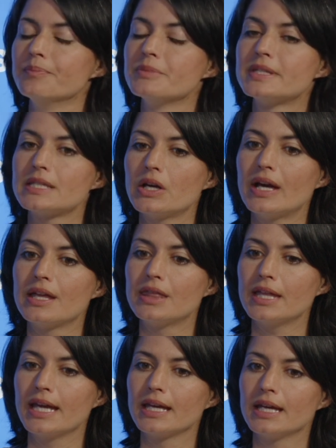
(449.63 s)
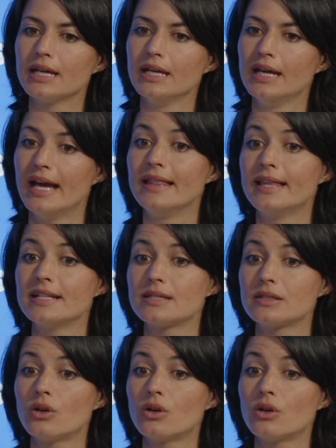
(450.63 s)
So I think, and that's